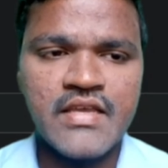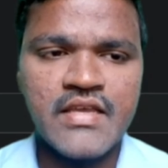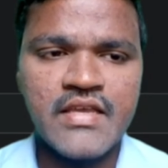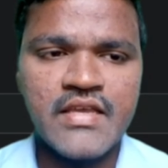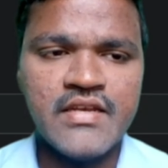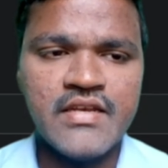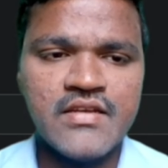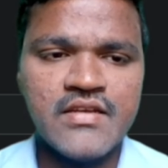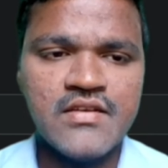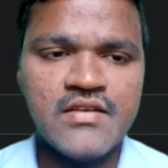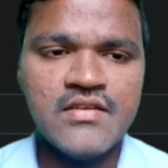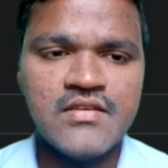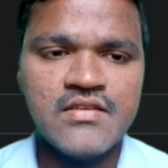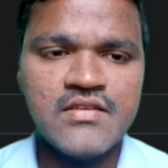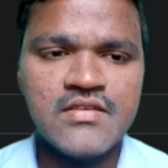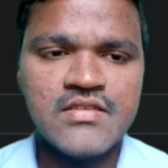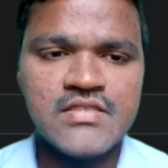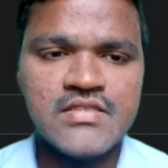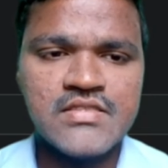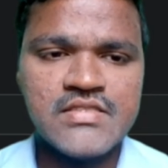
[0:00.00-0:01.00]
in
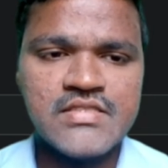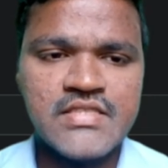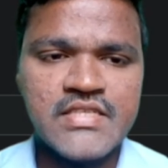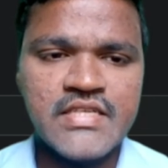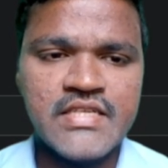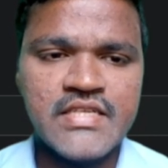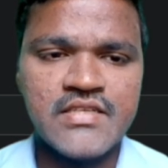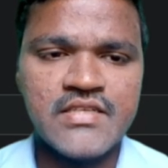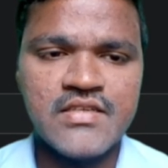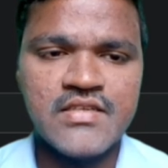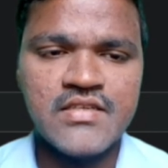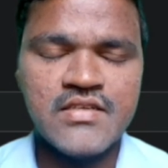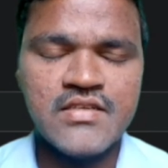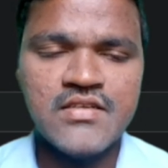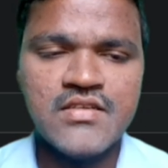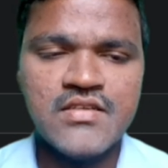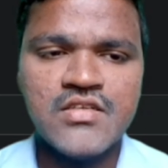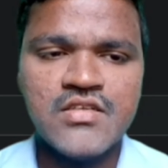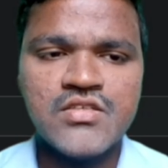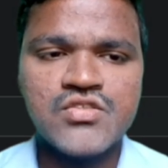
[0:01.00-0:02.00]

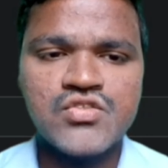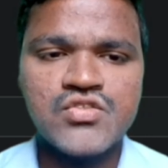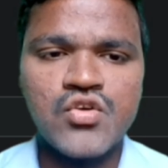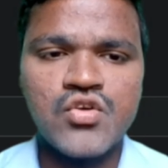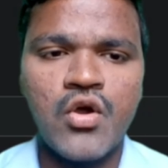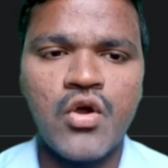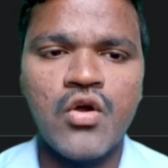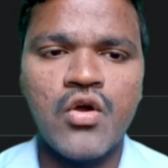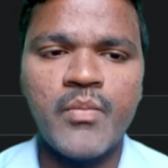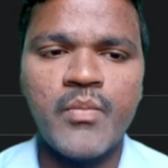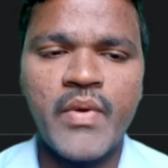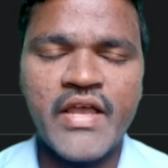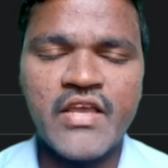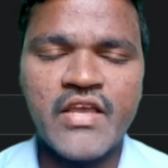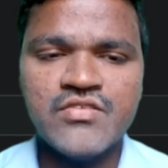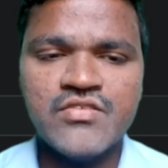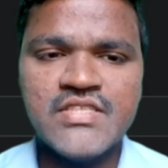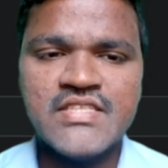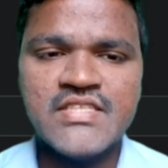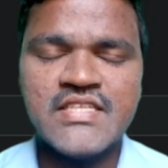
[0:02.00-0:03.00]
string, so by
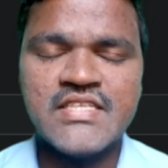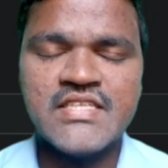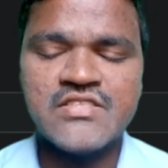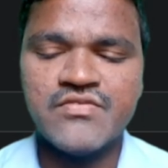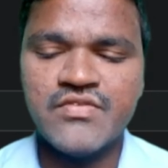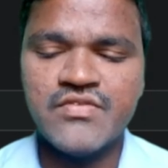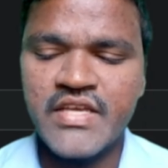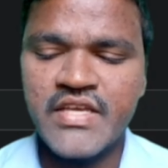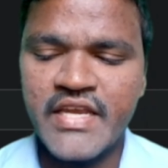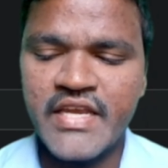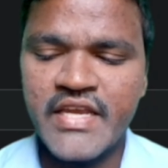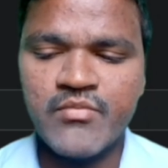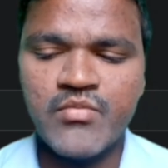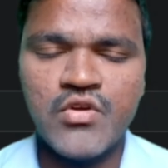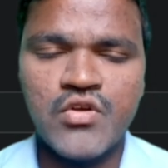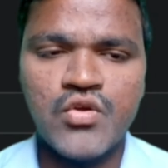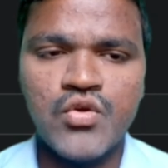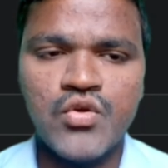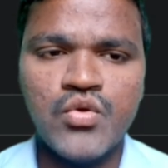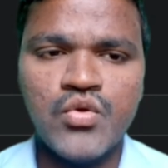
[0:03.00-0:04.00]
using this we can
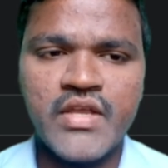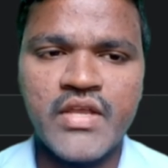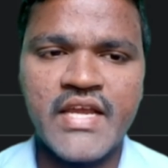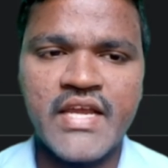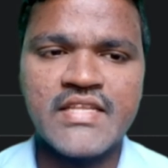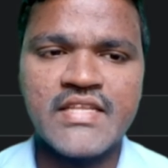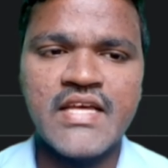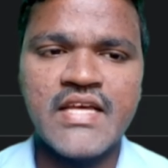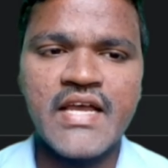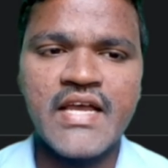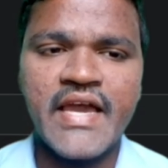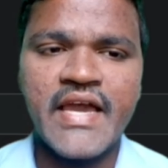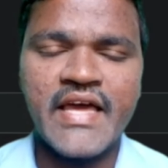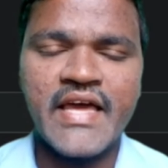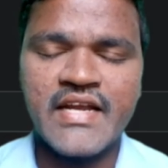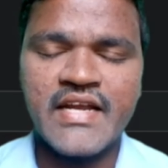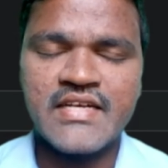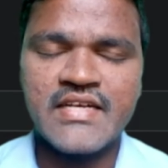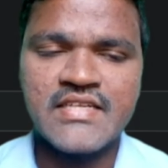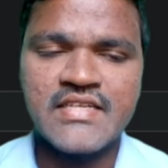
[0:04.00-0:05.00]
able to get the
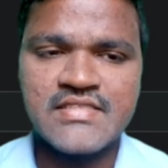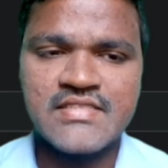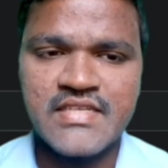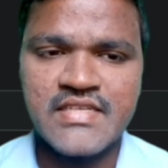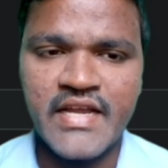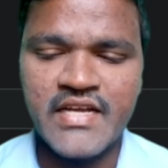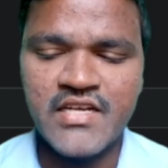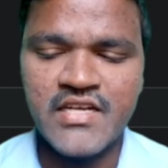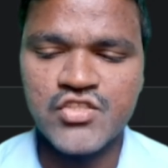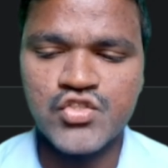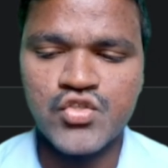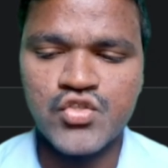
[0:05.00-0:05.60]
characters, right?